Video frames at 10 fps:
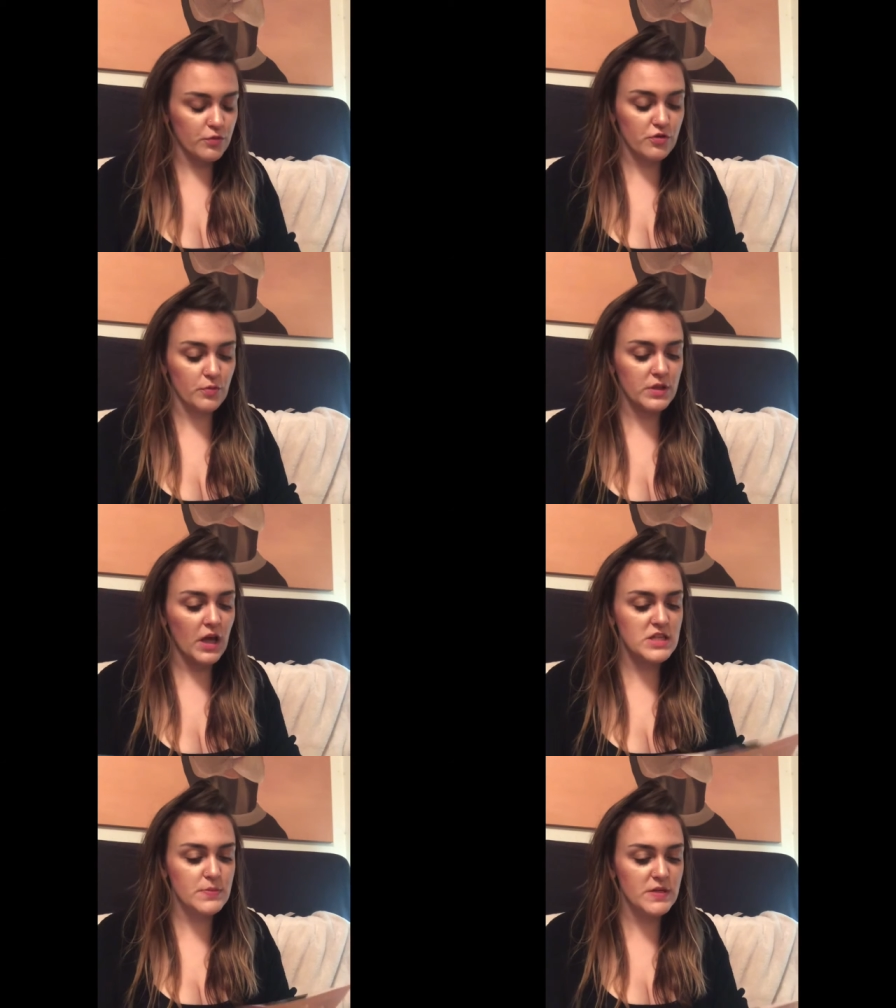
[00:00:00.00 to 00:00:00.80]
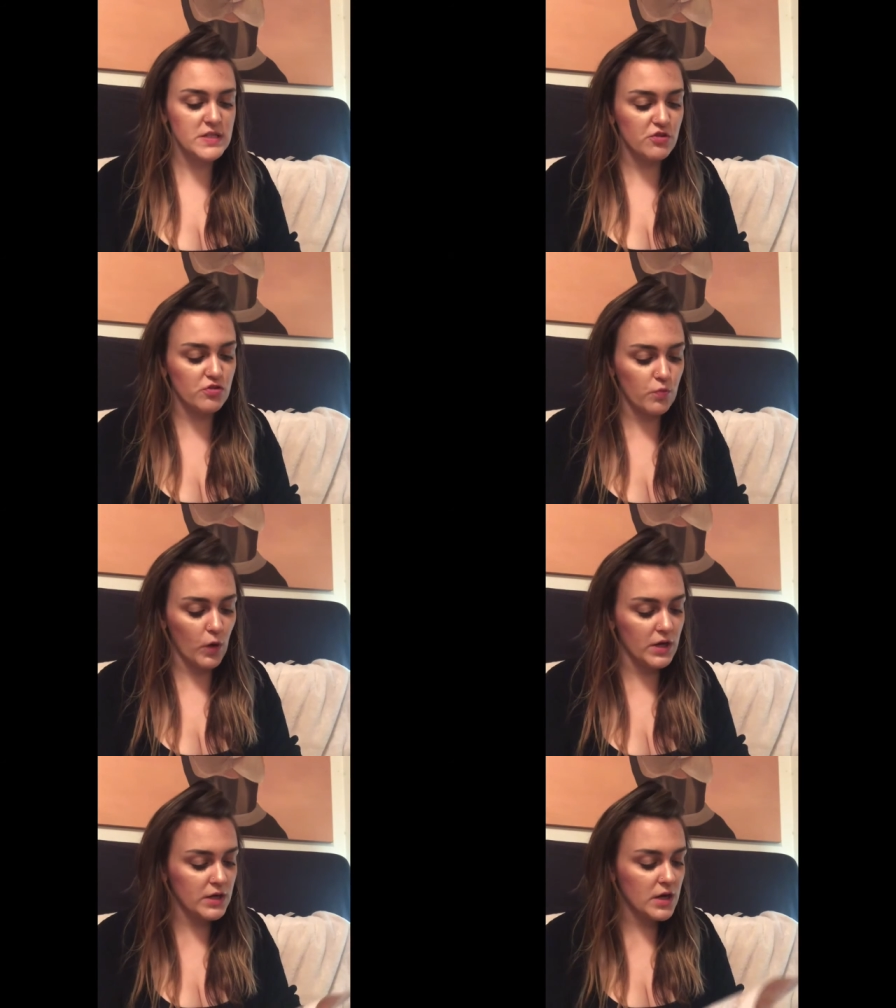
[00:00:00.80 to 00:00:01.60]
So with customization
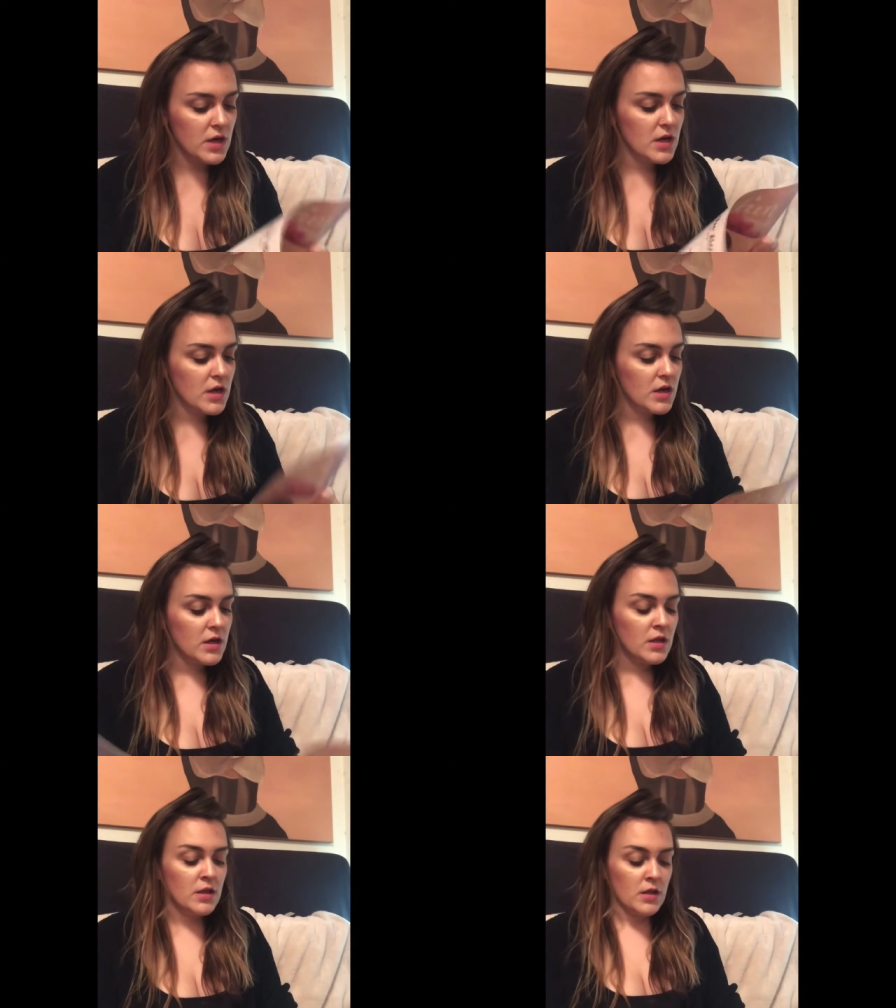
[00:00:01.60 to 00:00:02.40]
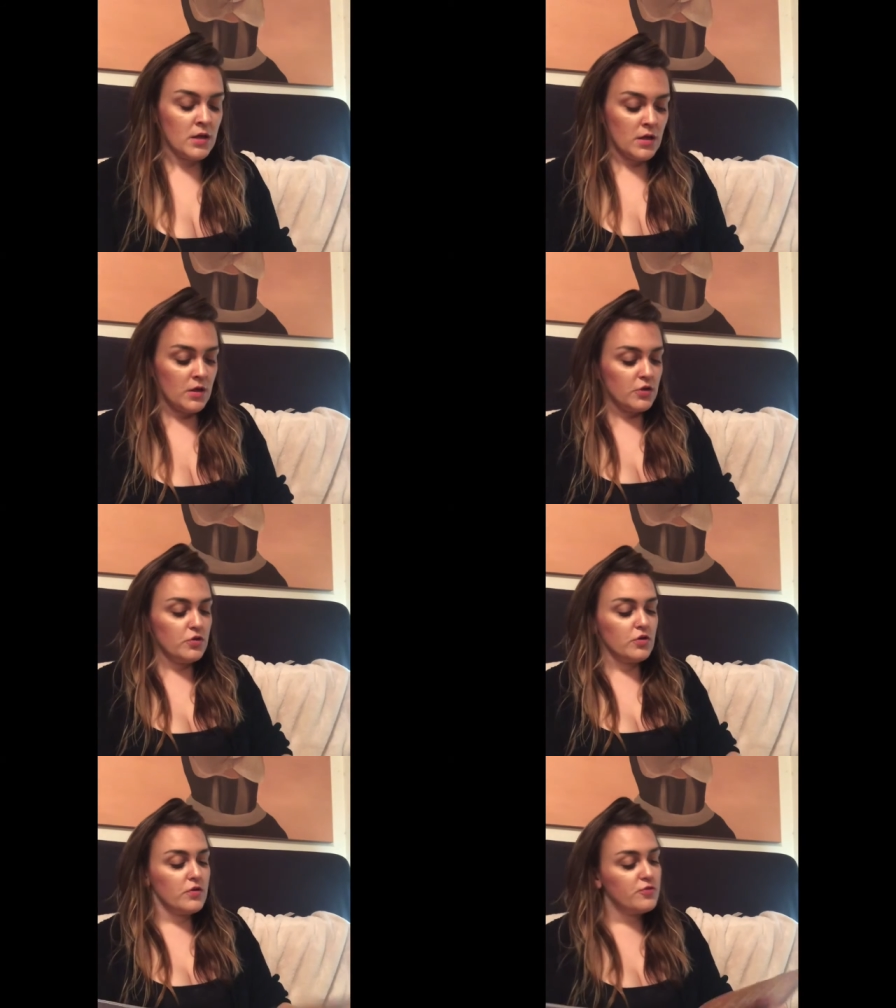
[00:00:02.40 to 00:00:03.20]
one, you
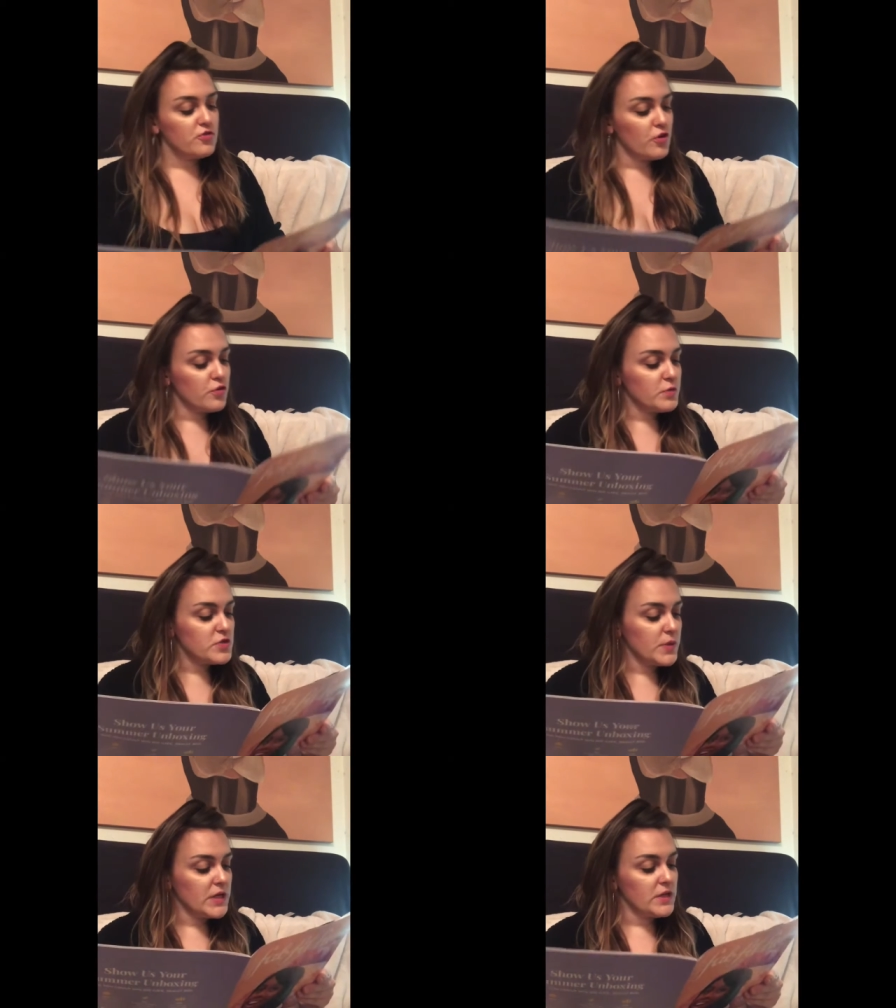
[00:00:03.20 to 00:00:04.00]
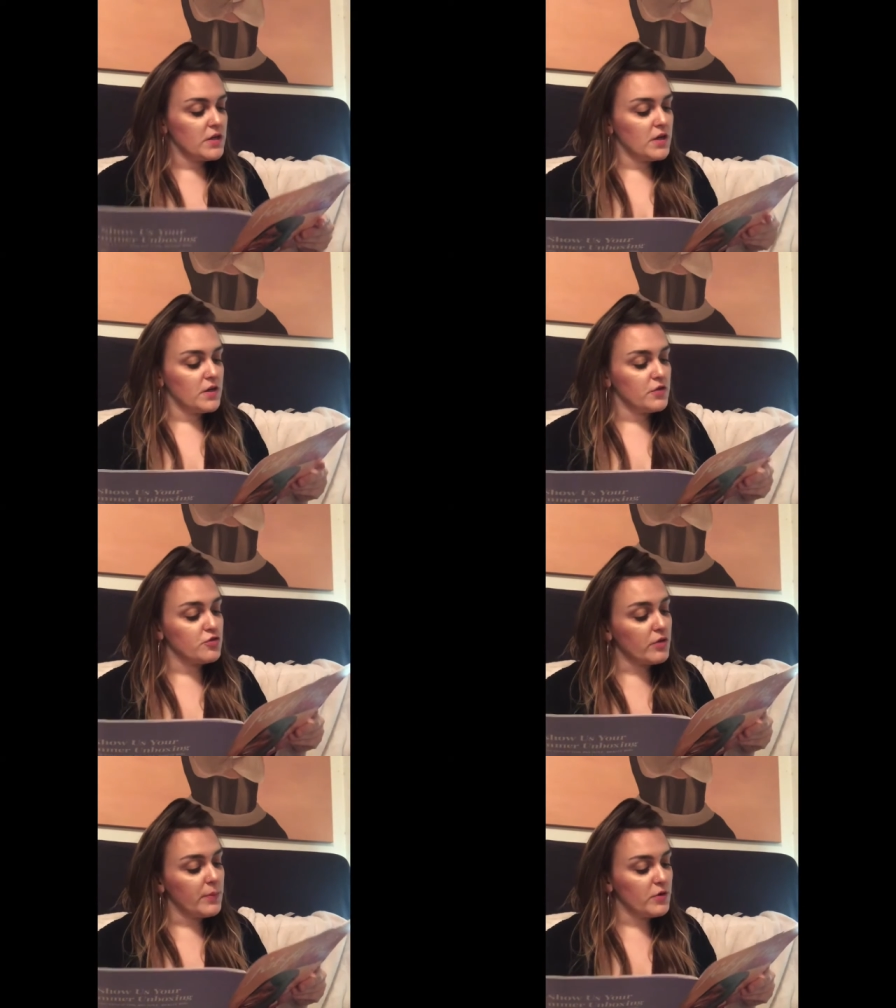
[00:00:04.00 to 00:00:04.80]
could have chose between the
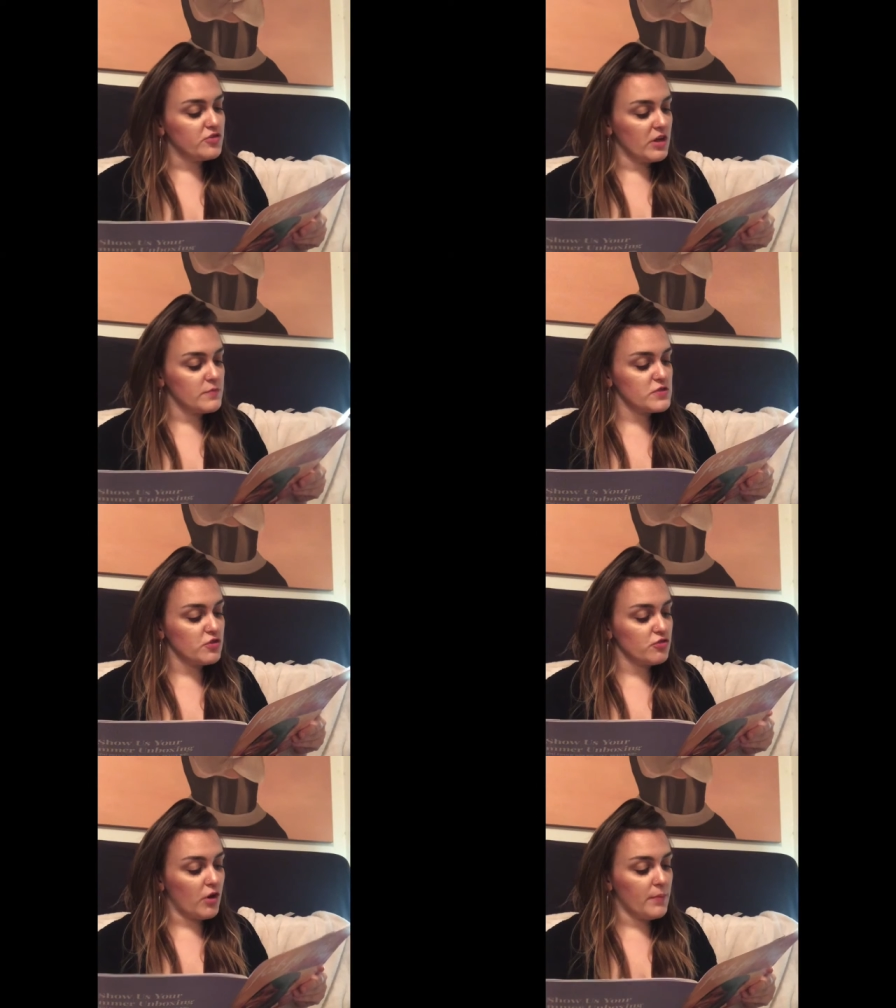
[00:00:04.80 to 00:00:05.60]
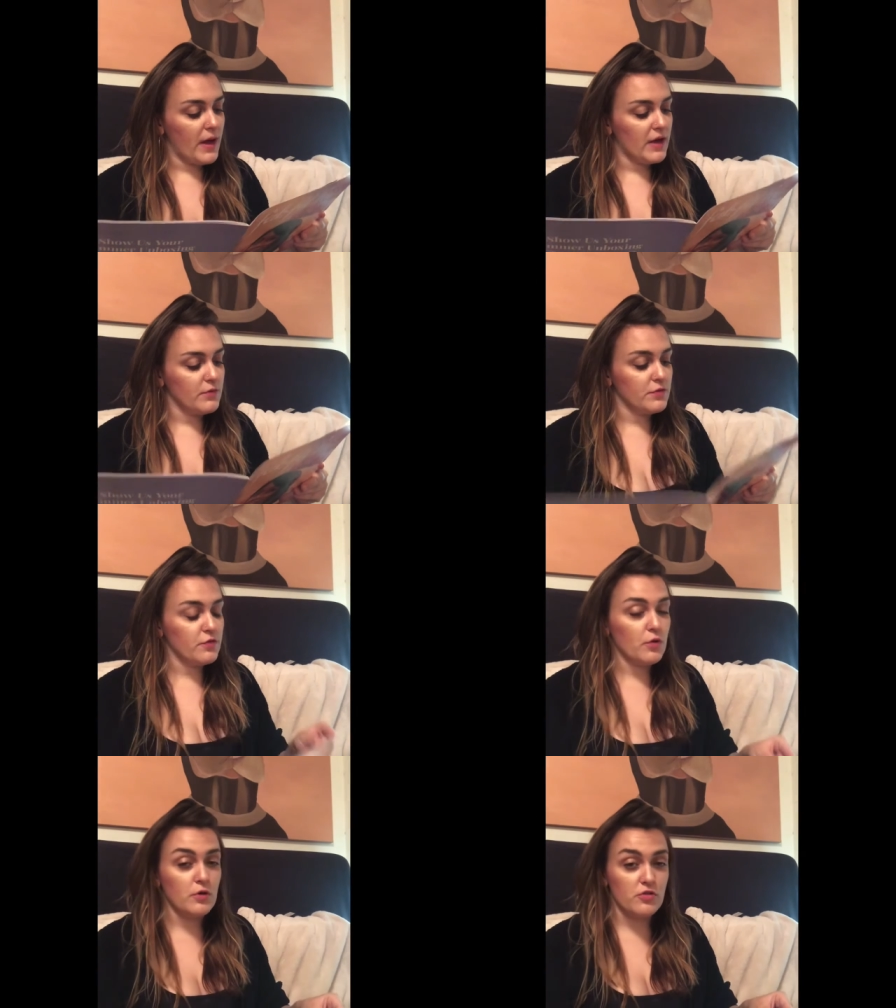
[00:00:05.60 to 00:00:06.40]
Draper James straw bag with
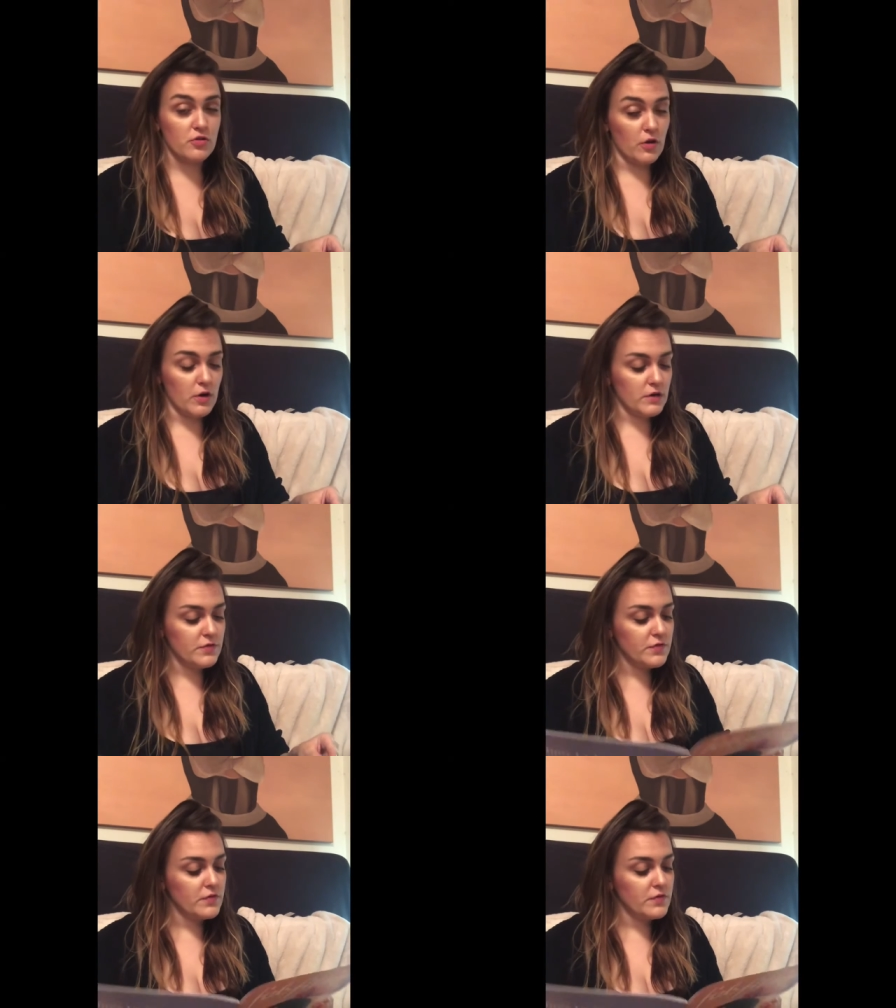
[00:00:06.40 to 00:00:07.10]
floral scarf,